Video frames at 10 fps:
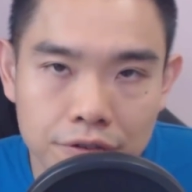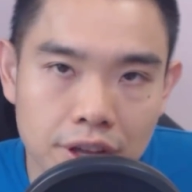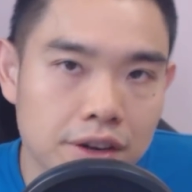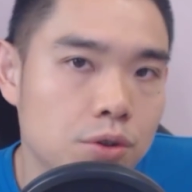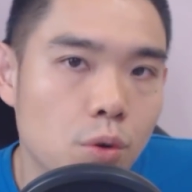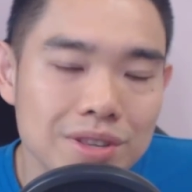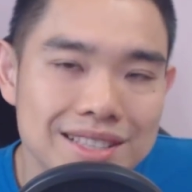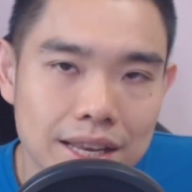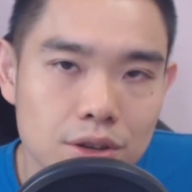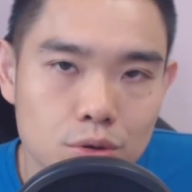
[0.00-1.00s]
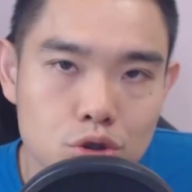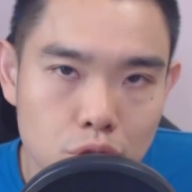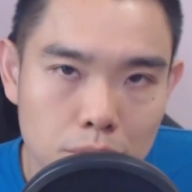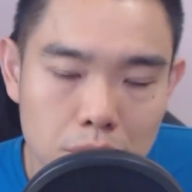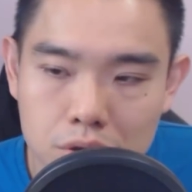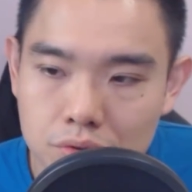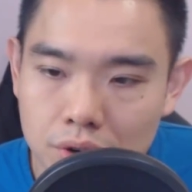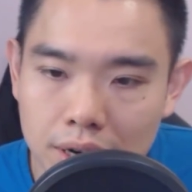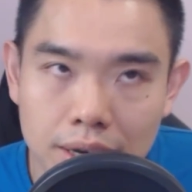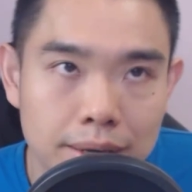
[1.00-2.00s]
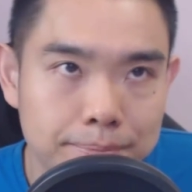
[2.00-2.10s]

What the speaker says: thing, don't set your stop loss, right,